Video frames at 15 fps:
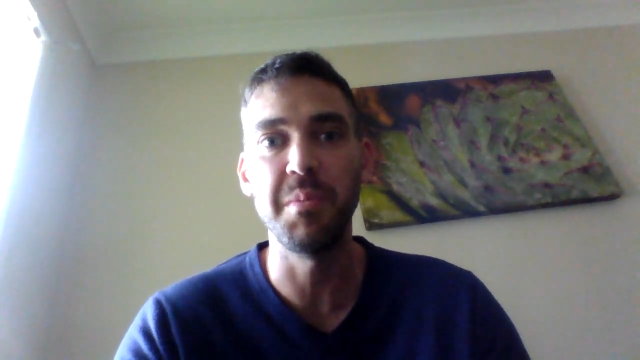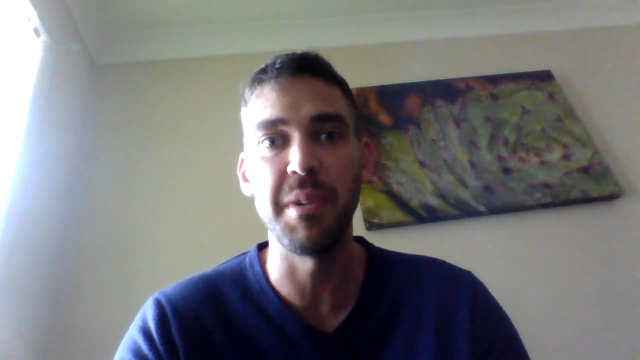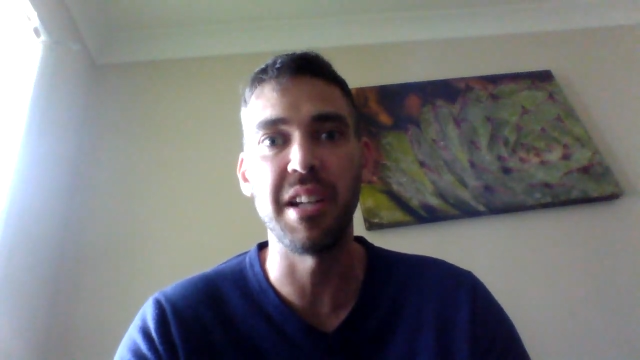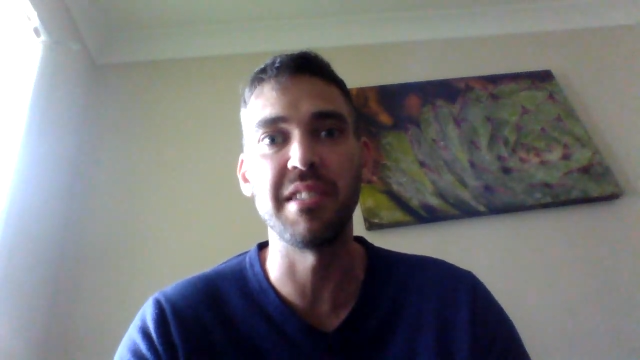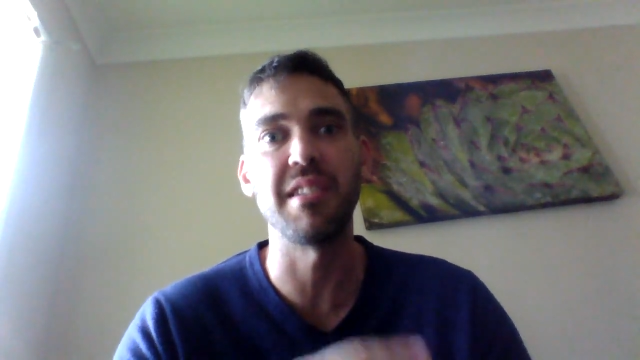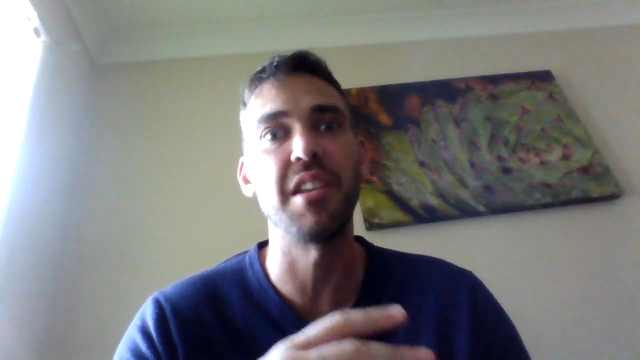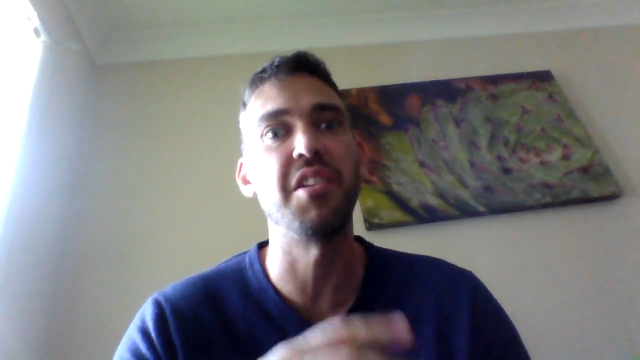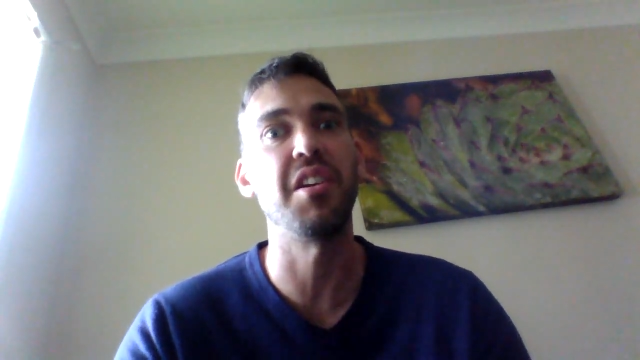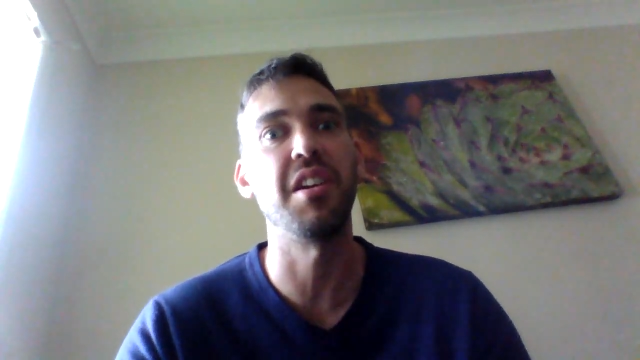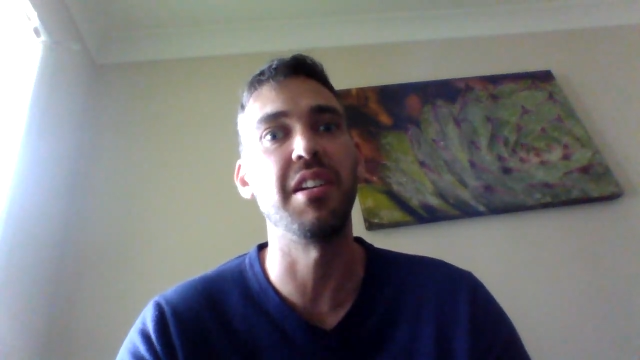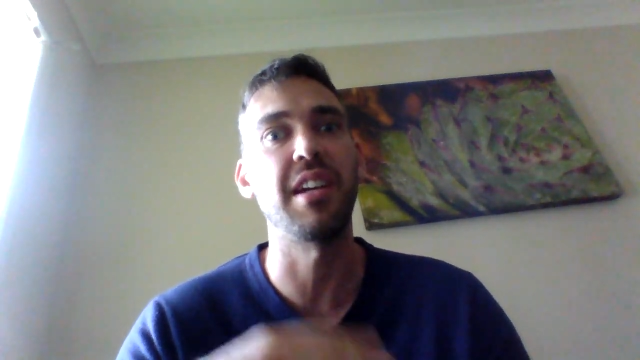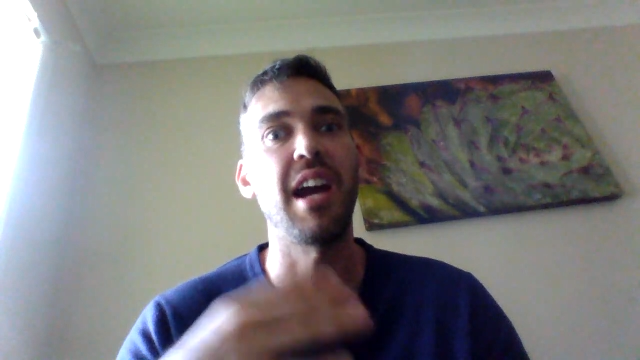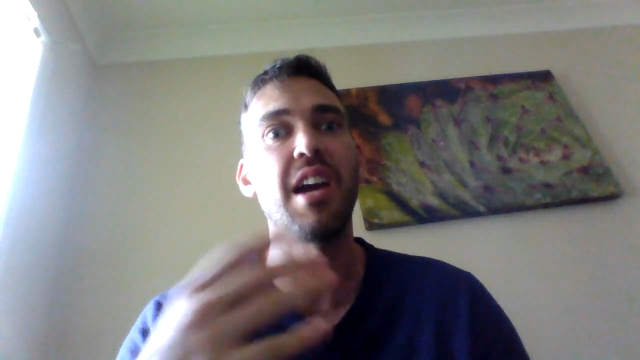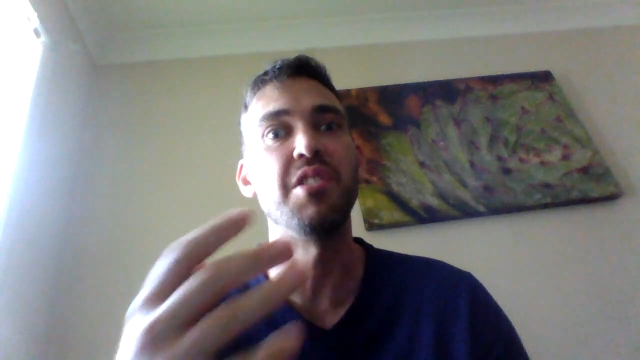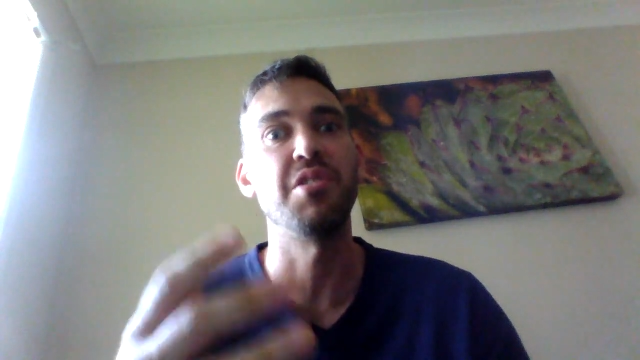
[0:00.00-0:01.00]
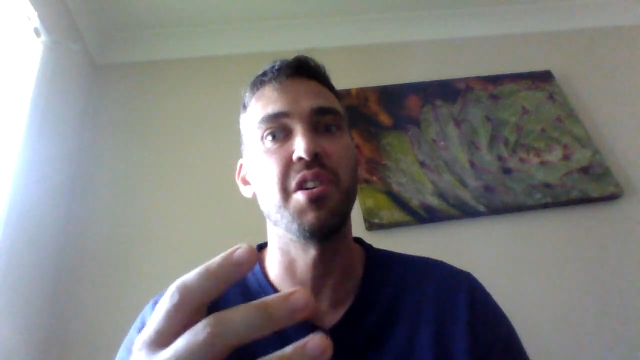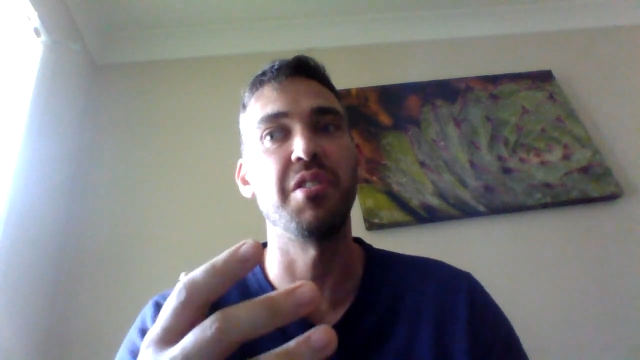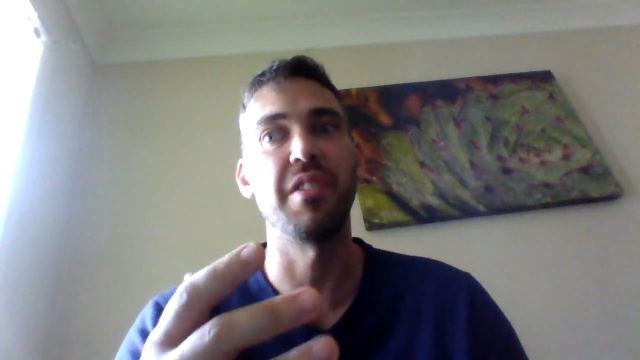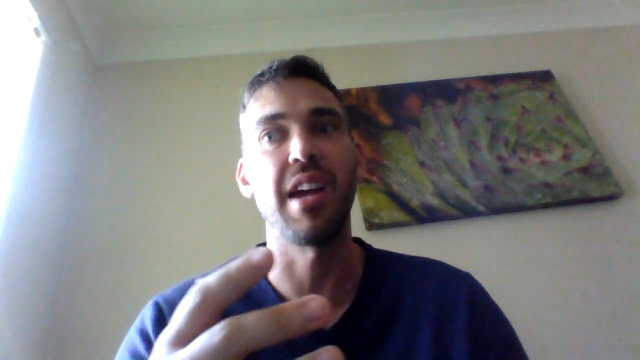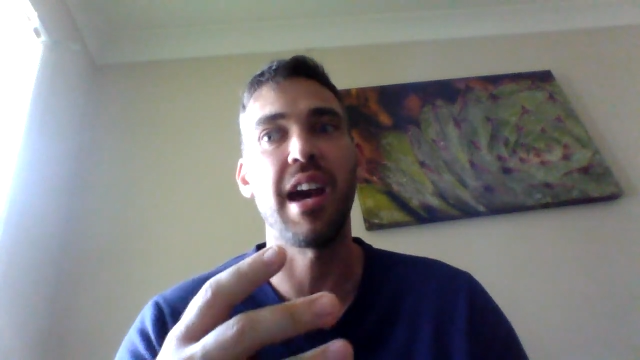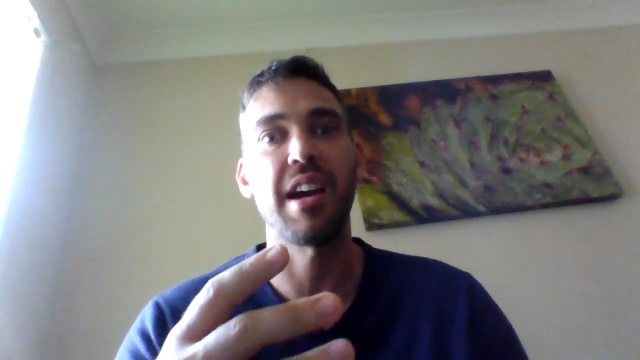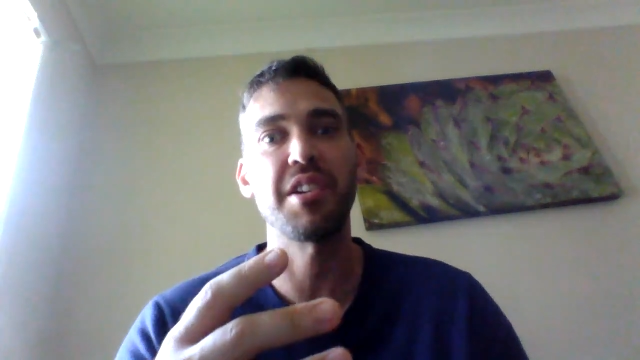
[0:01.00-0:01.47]
because then you can gauge her
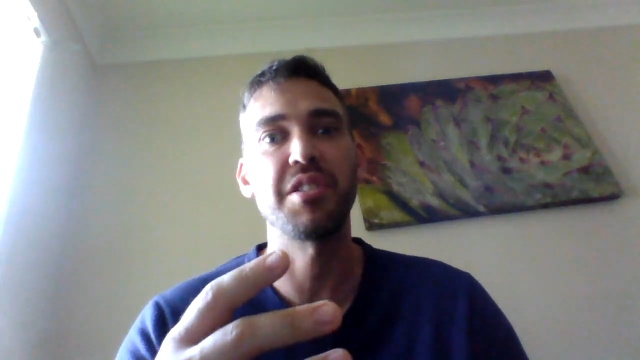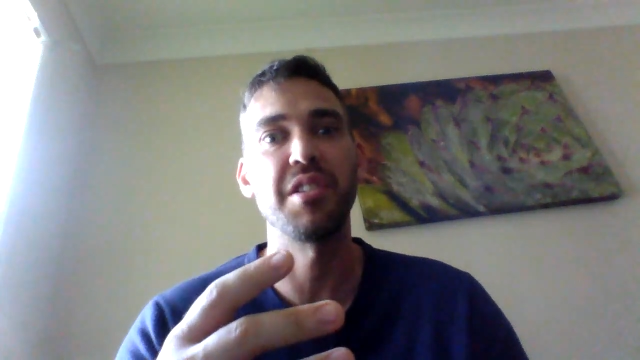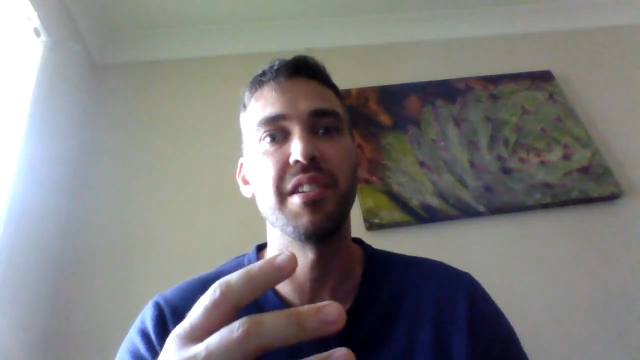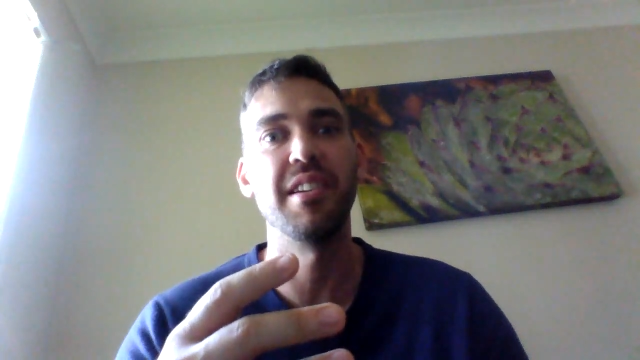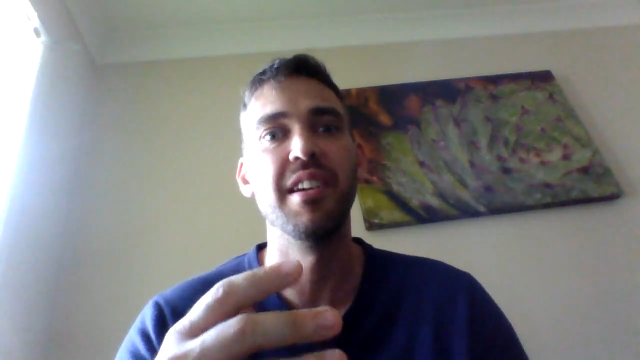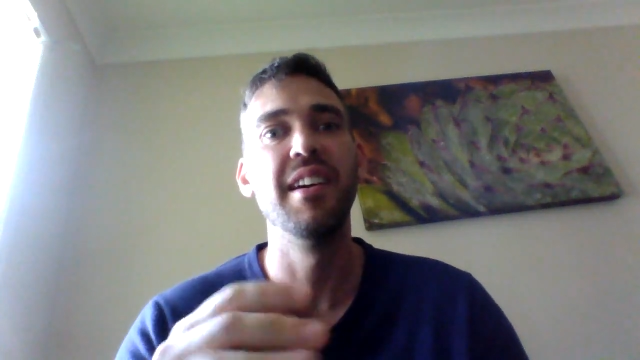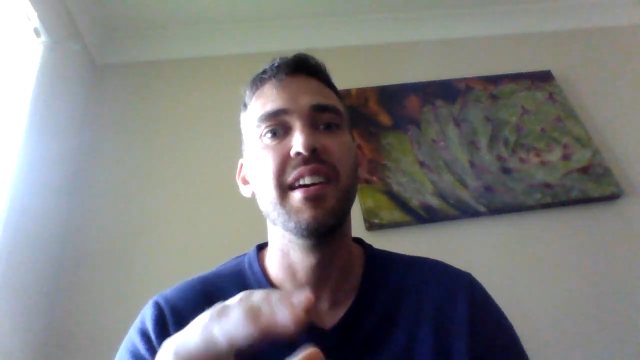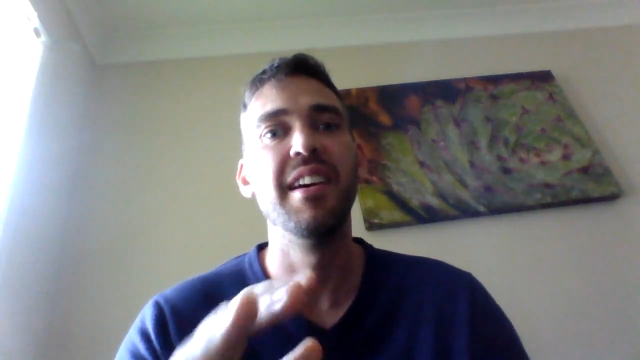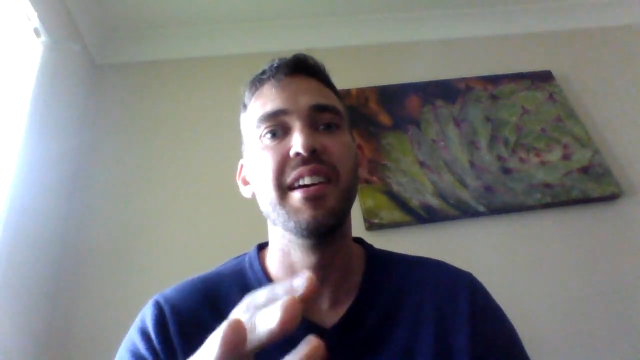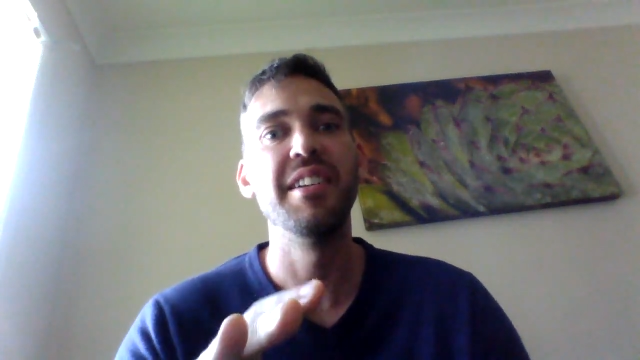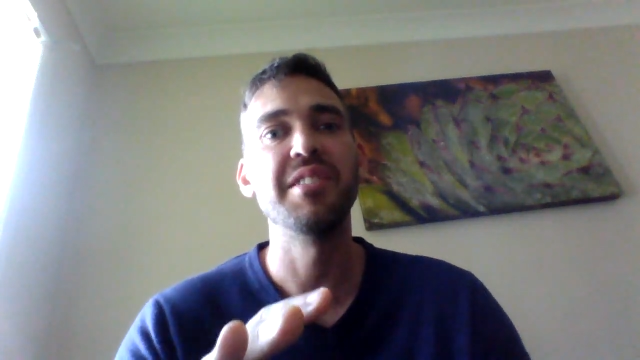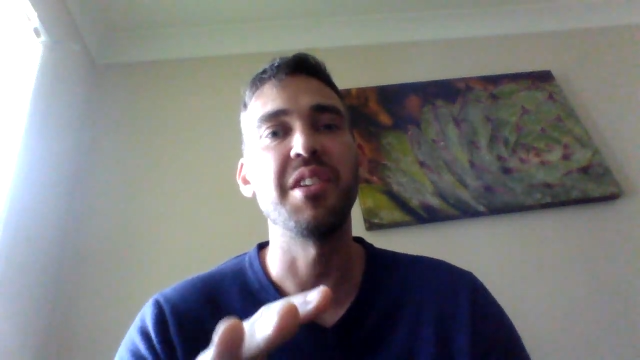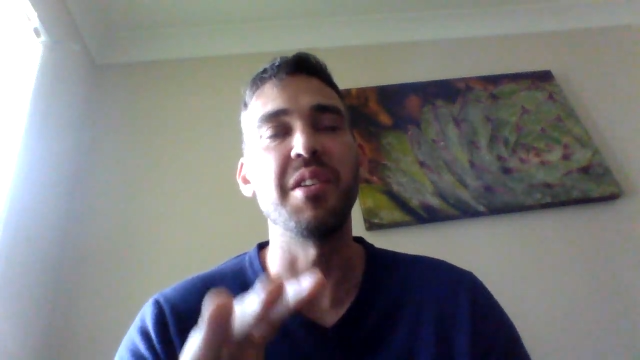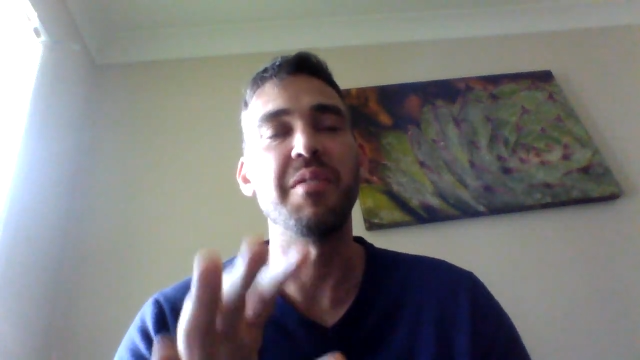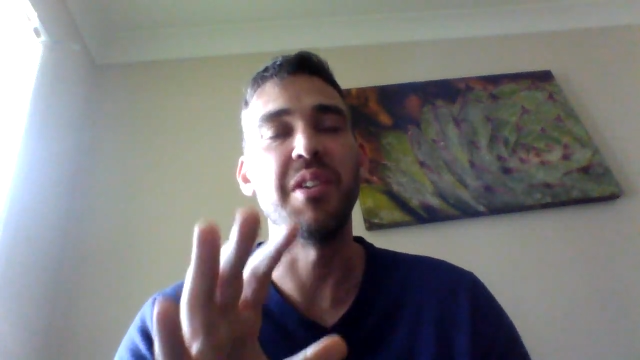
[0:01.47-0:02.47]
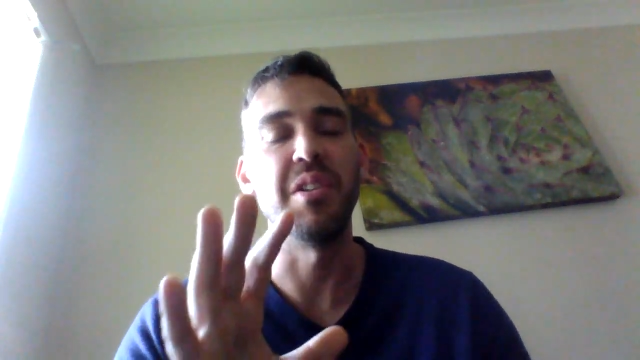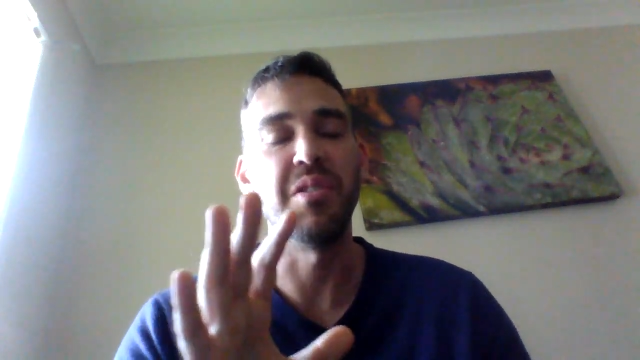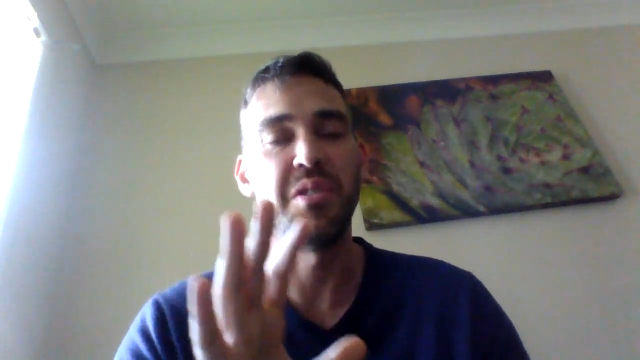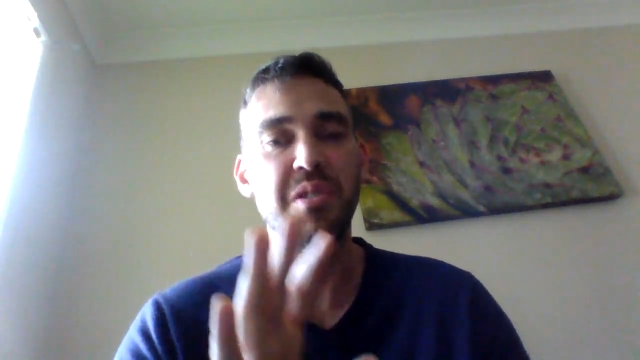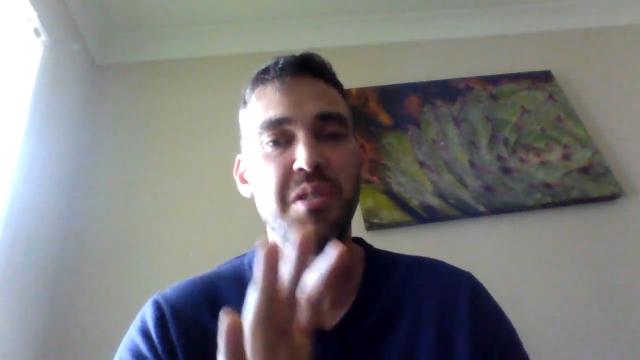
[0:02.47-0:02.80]
reaction. So if you